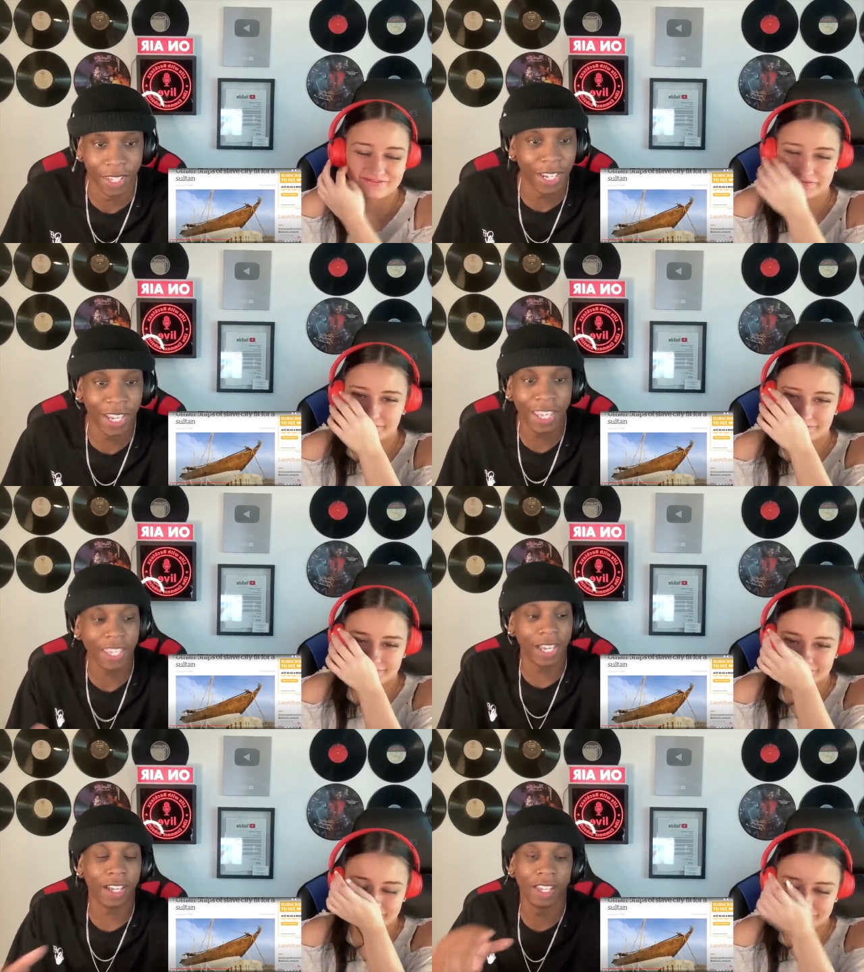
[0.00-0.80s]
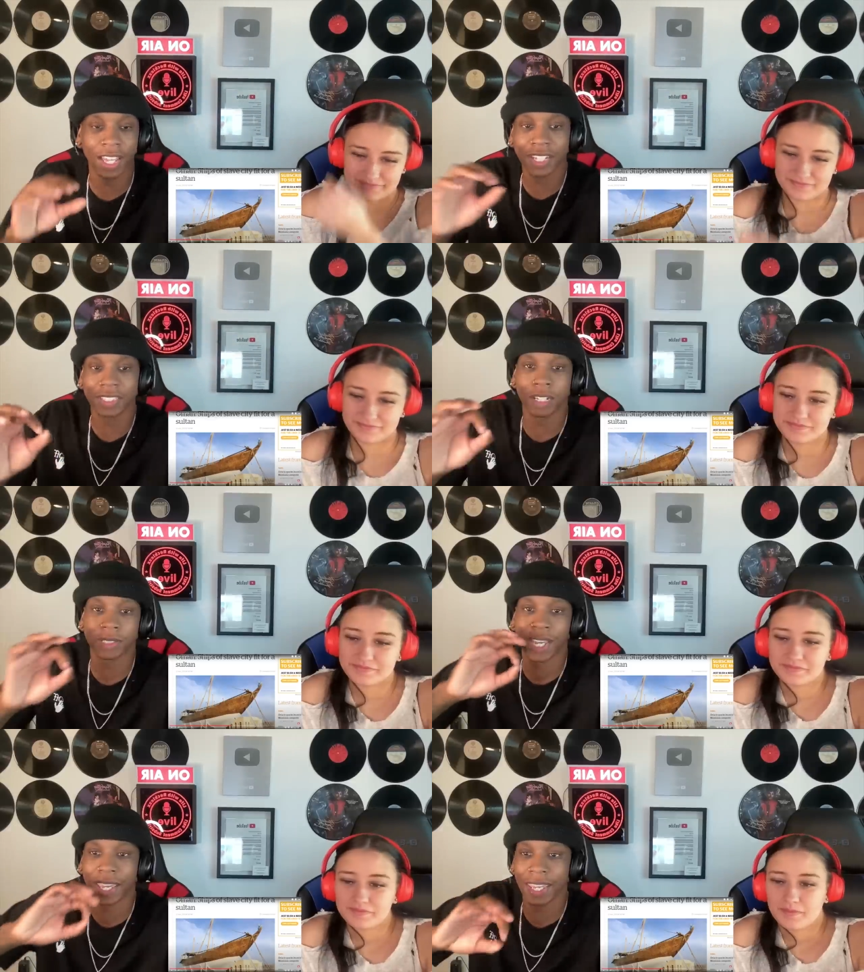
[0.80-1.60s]
Speaker 1: And I hate a lot of
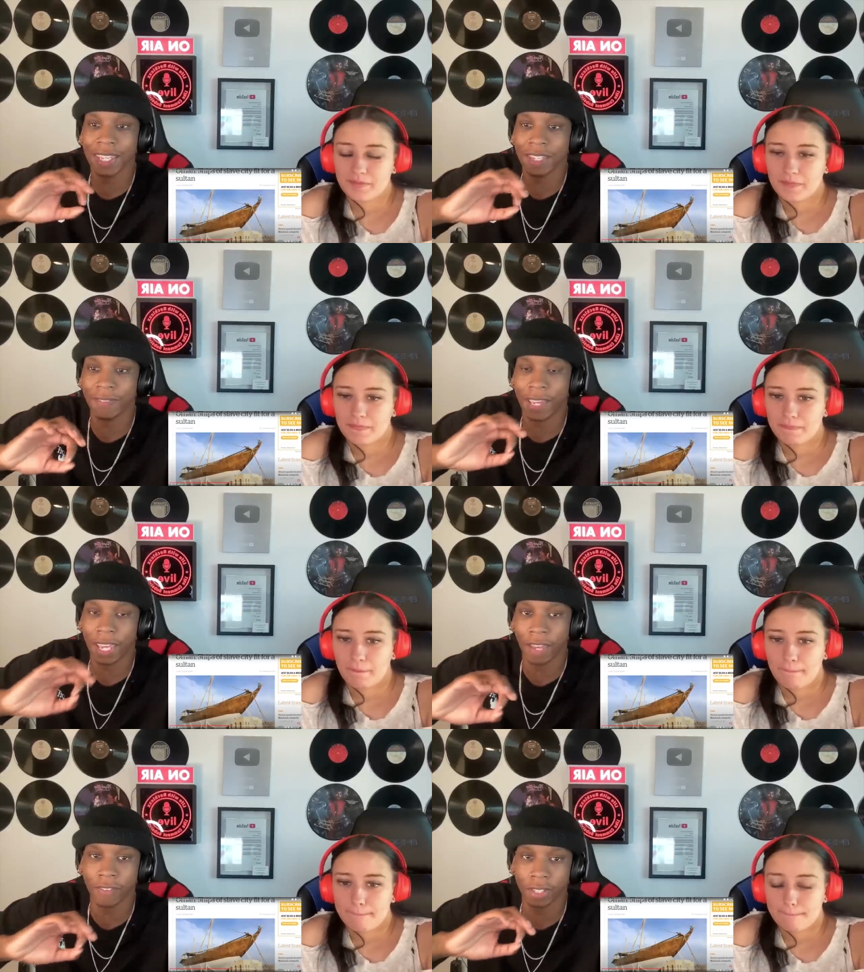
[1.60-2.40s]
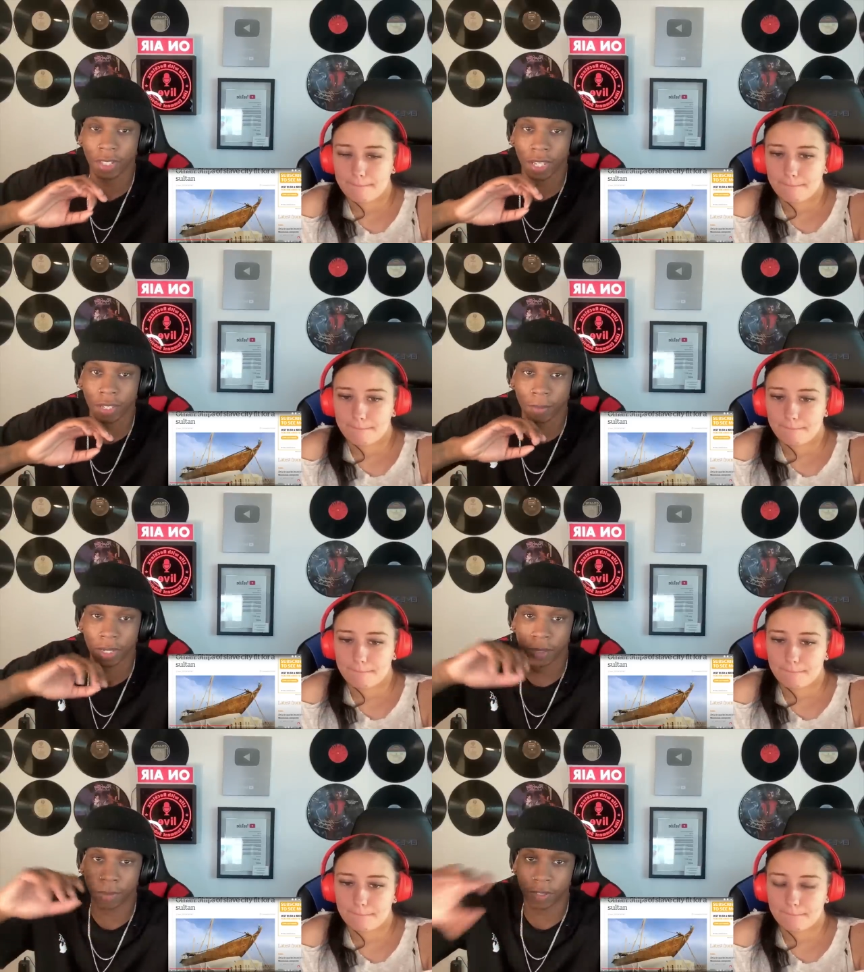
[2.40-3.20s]
times. I hate even having like
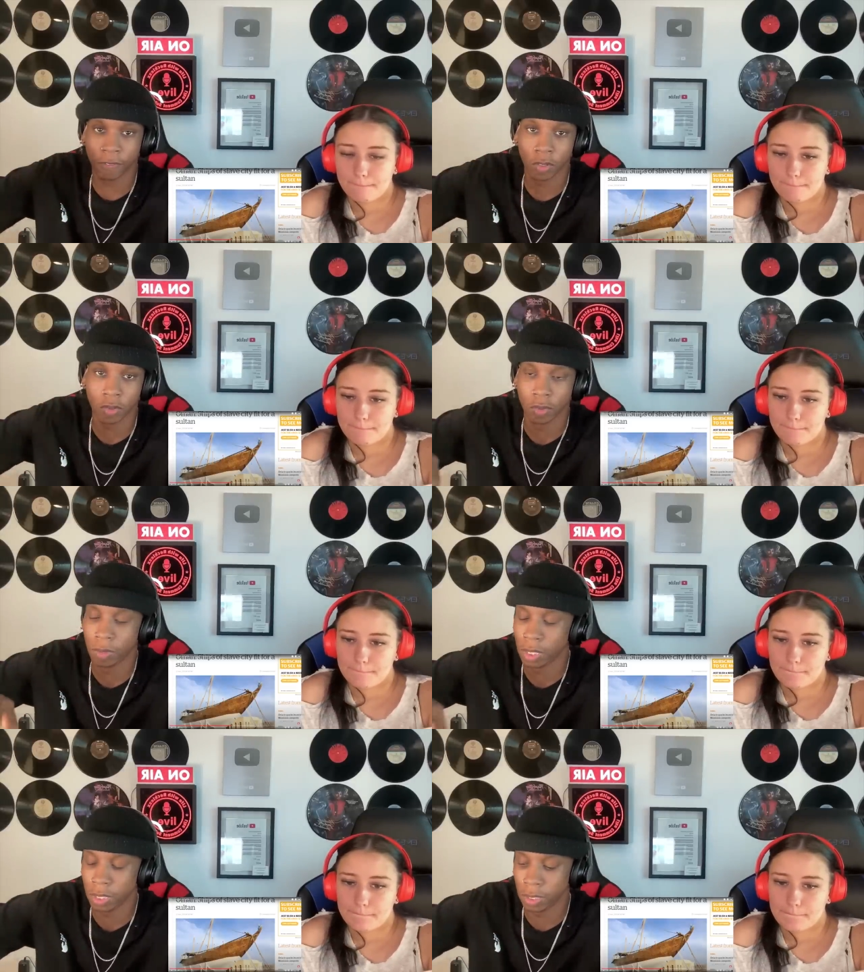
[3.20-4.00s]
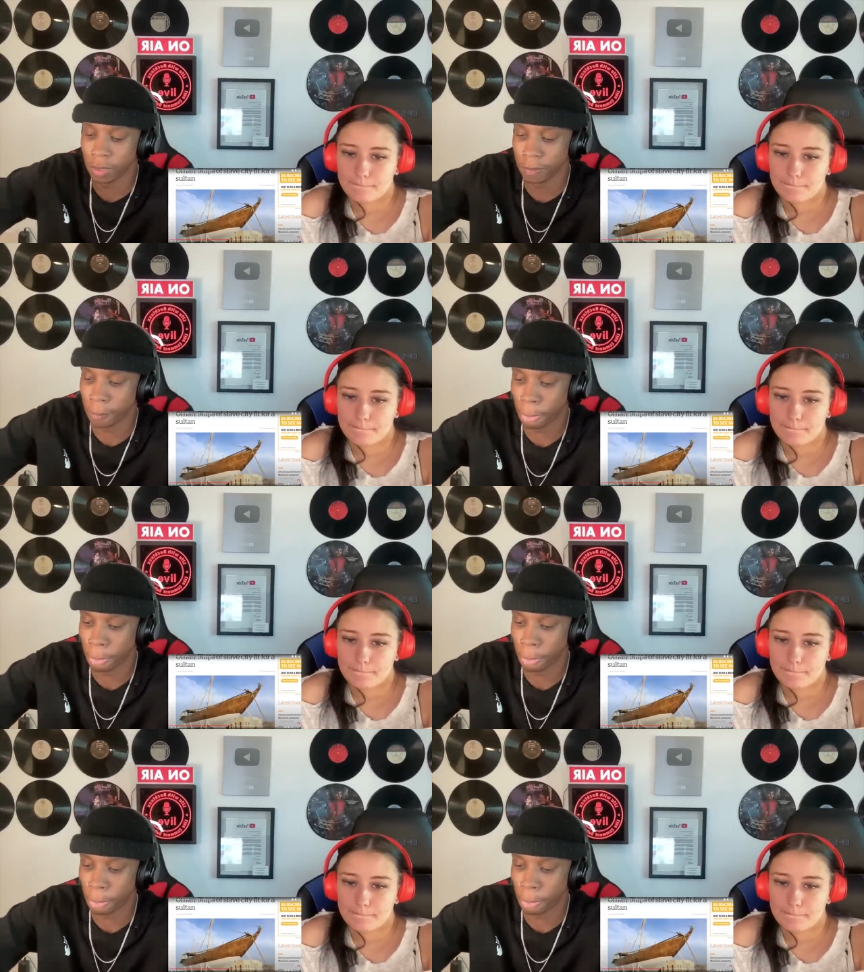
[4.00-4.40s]
my my phone uh,